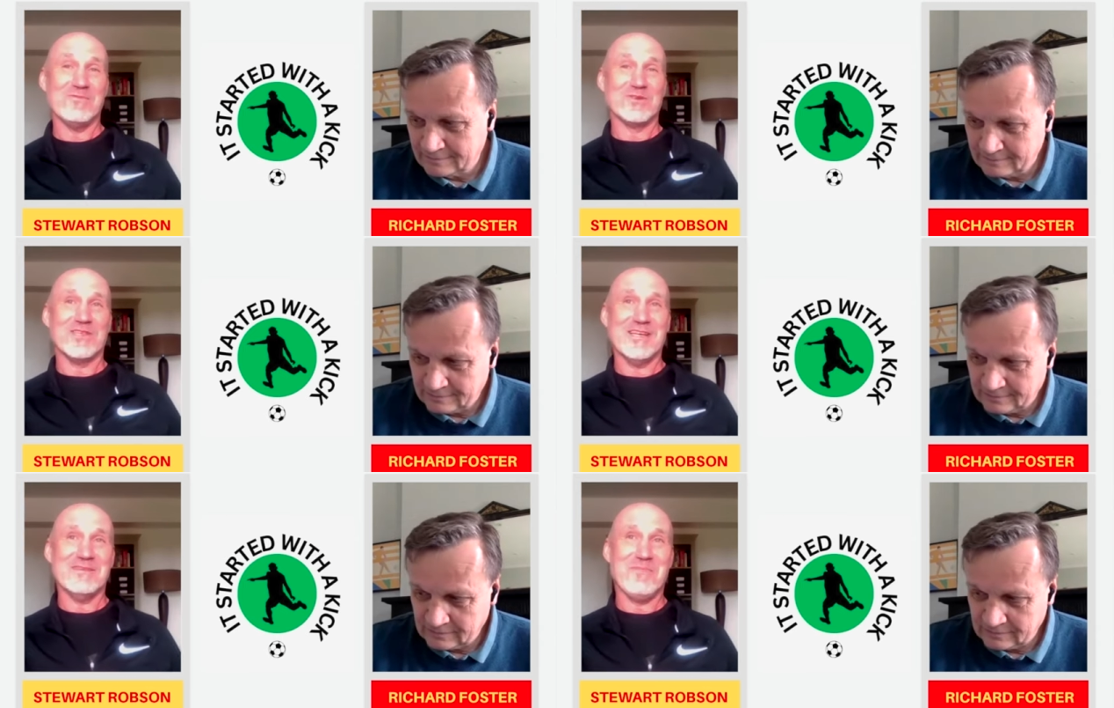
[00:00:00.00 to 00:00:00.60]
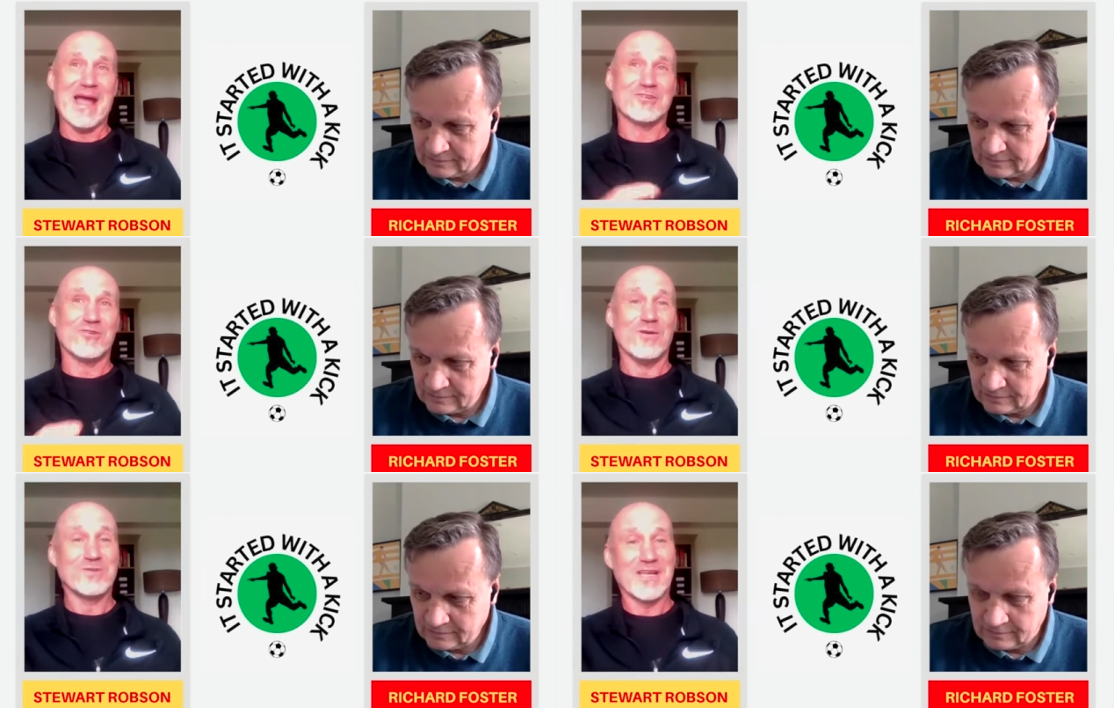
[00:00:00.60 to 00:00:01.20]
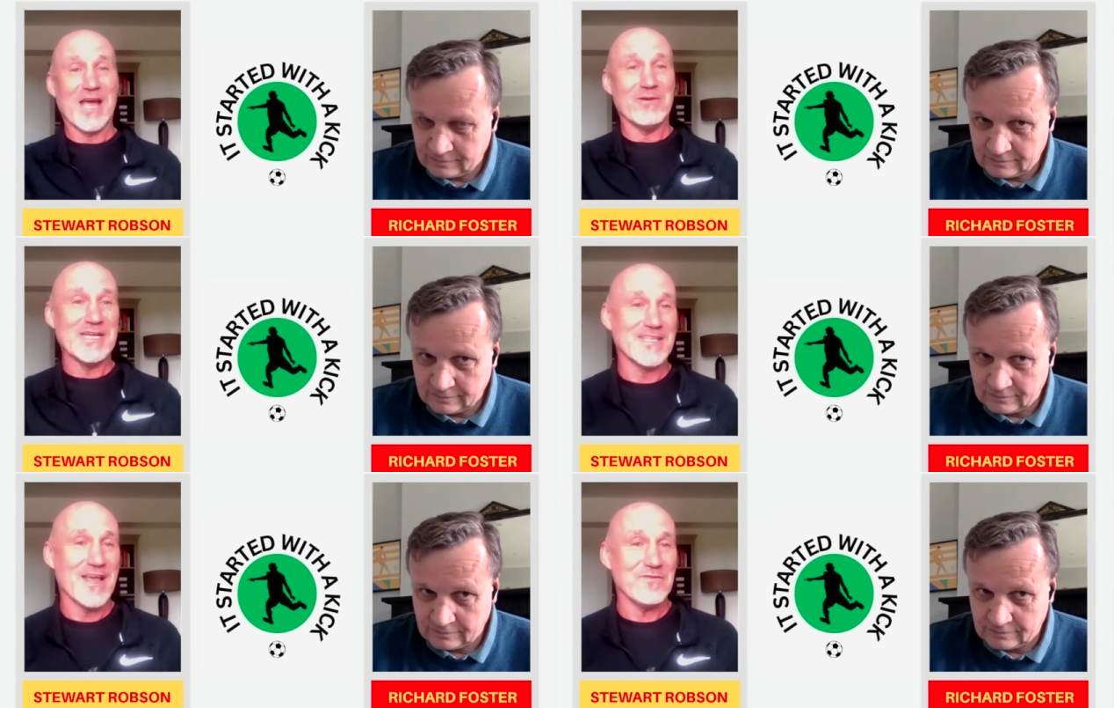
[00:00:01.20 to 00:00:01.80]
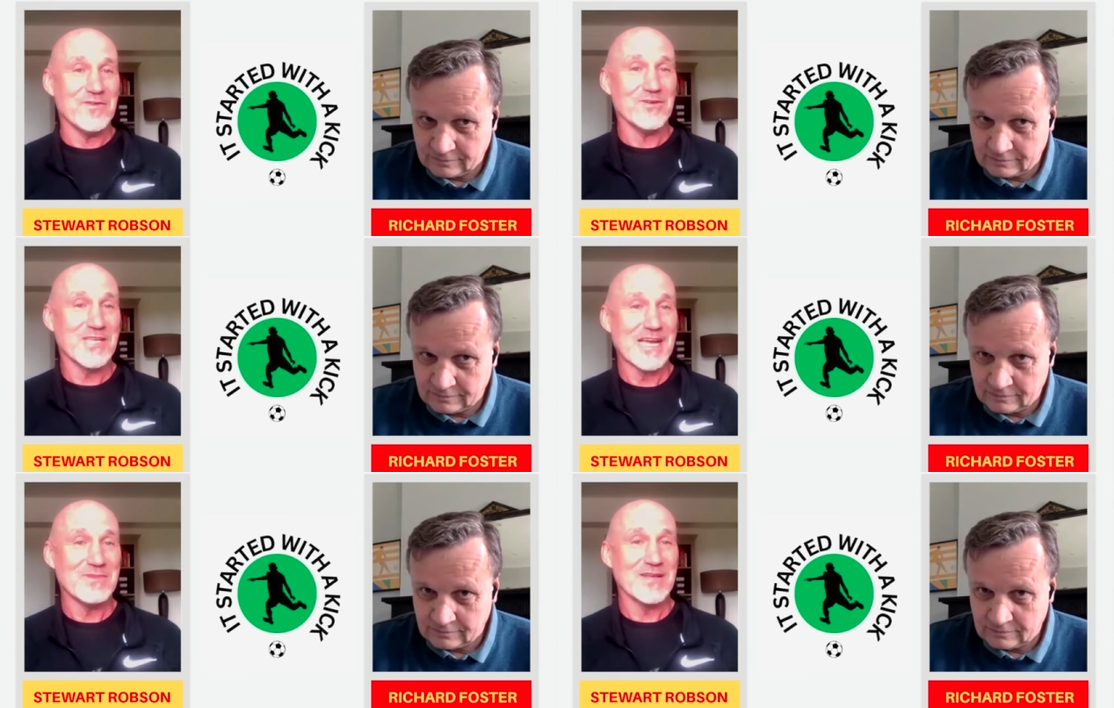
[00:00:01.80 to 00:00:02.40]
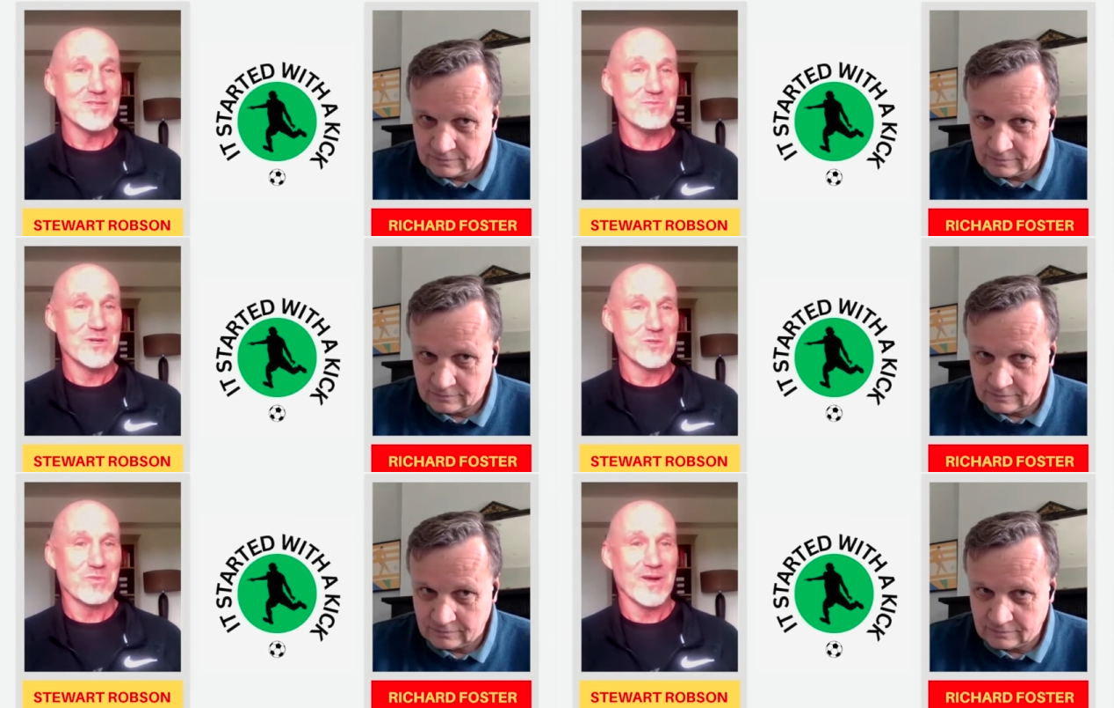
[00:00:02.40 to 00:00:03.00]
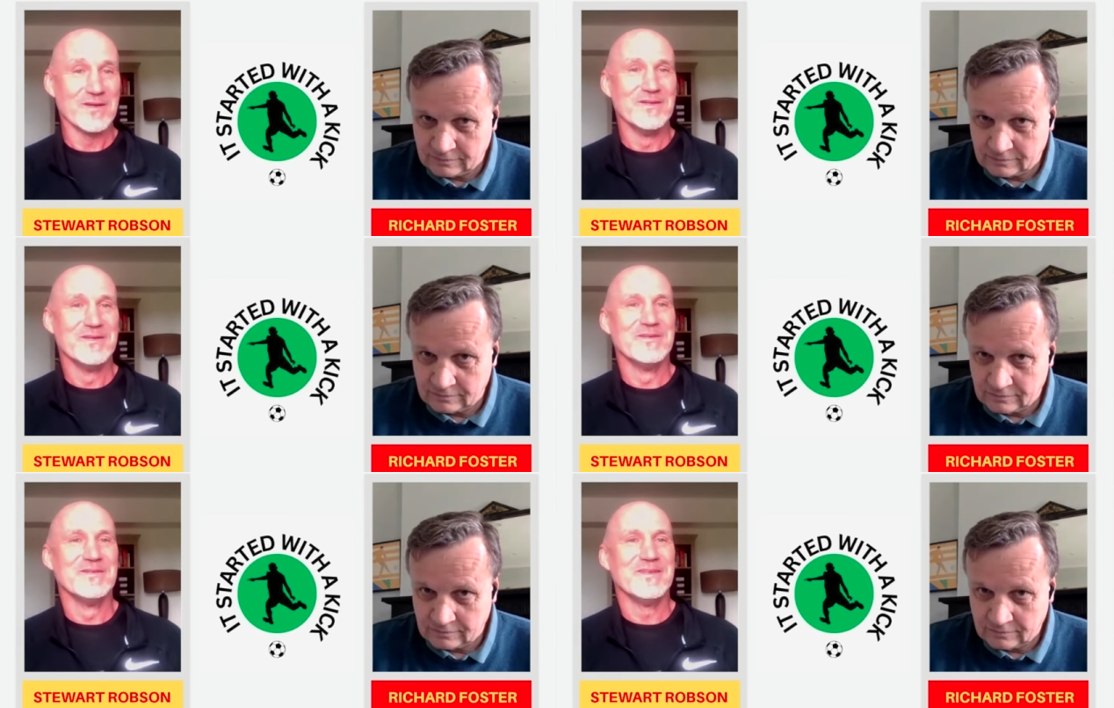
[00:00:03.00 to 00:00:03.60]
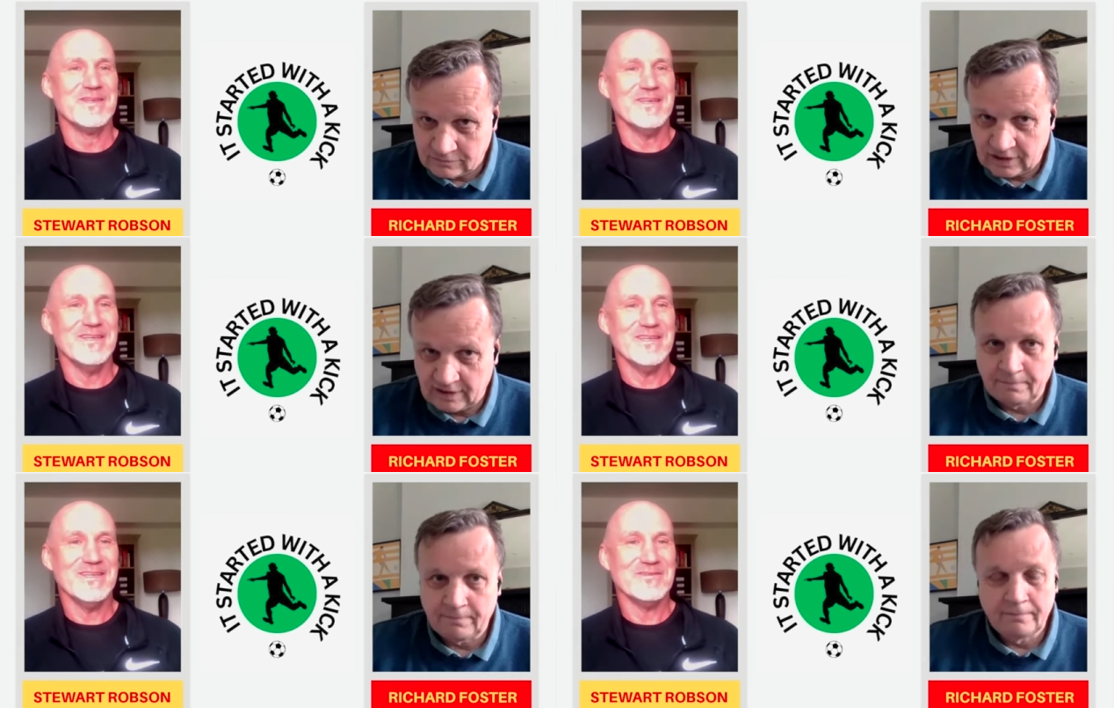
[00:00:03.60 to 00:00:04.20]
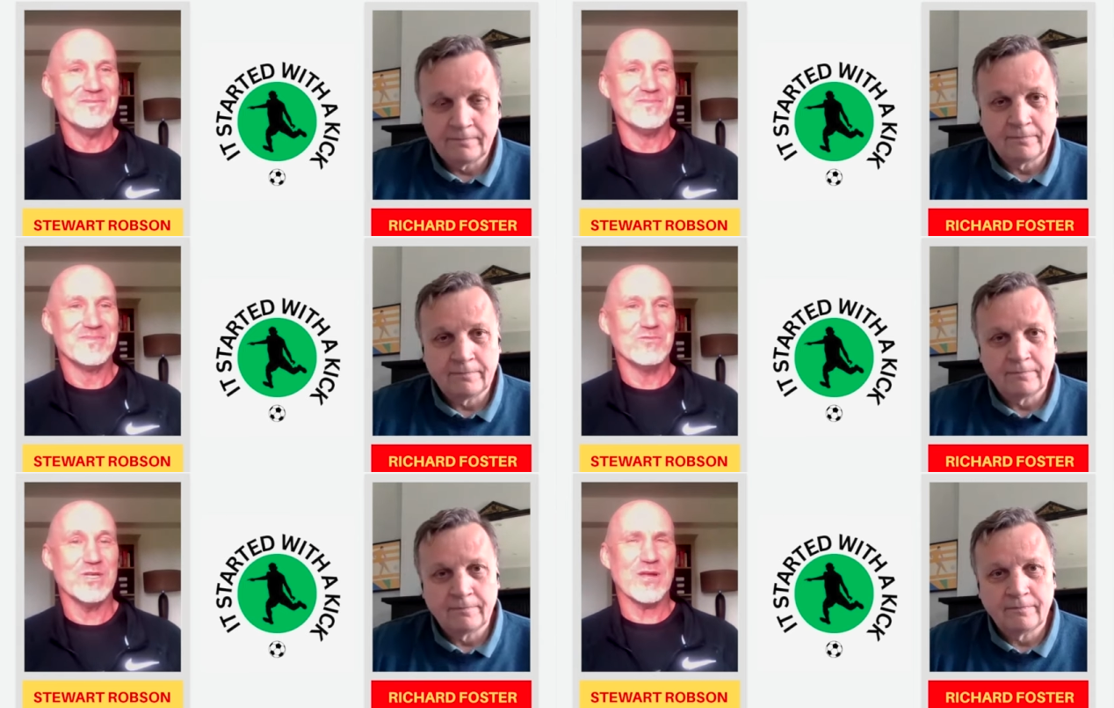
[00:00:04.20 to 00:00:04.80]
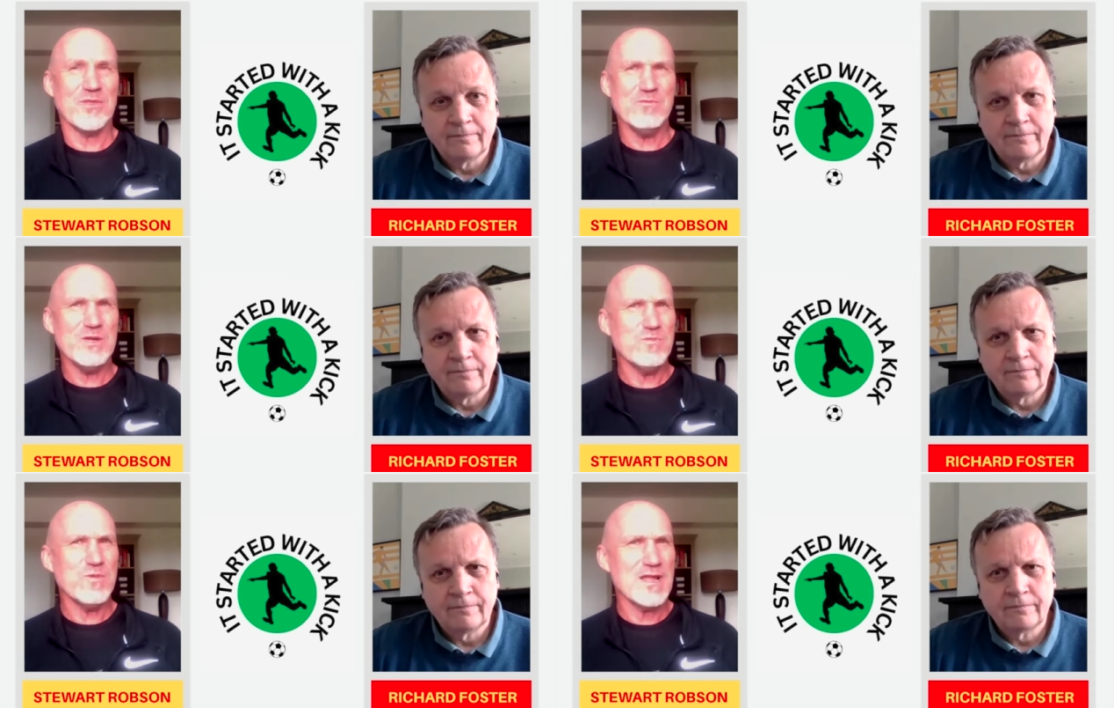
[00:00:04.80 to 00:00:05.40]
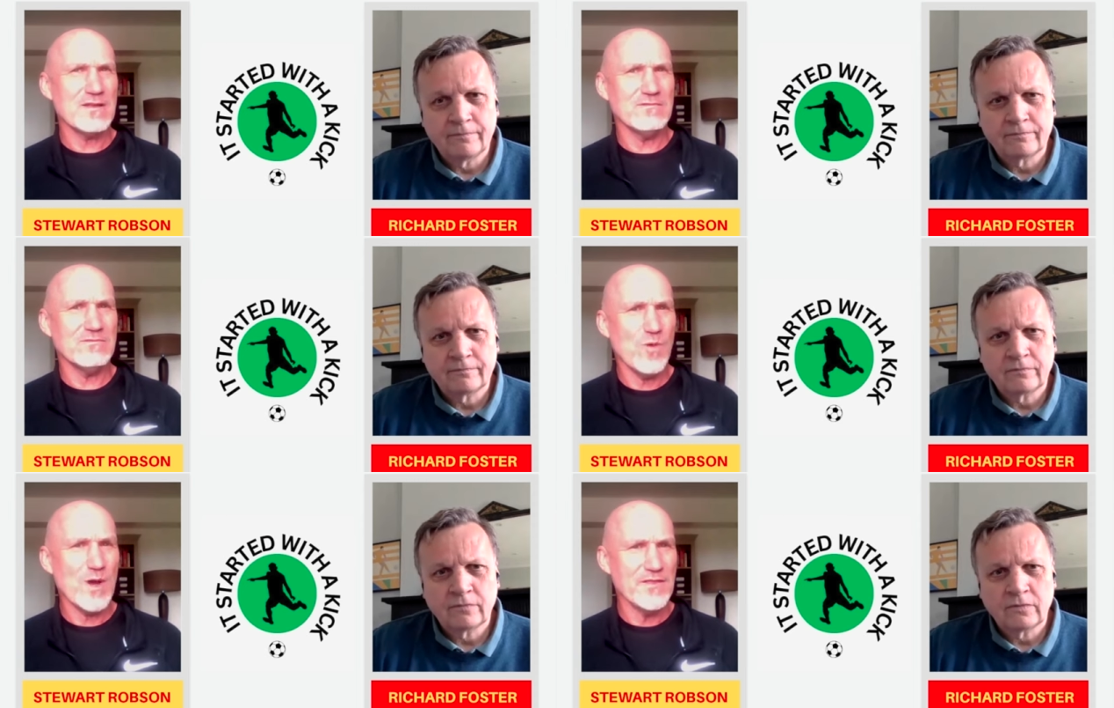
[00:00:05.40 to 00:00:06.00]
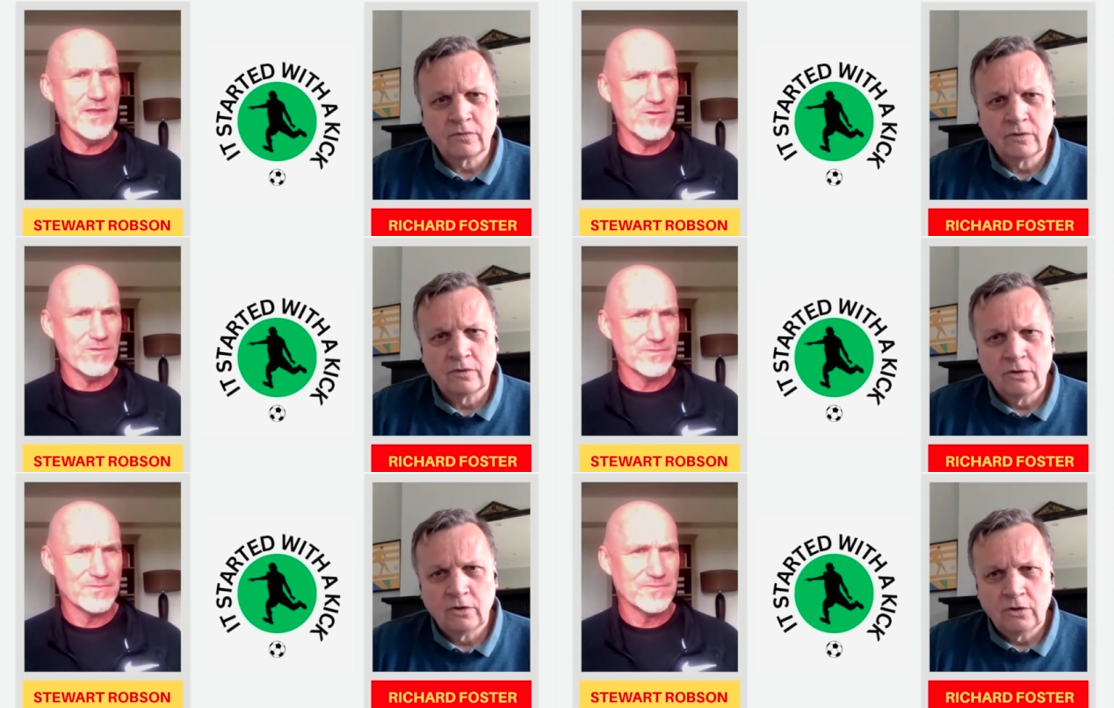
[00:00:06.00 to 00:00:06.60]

Speaker 1: was the backdrop to going into that first game against Middlesbrough. Yeah. Um, which I think we won 1 0.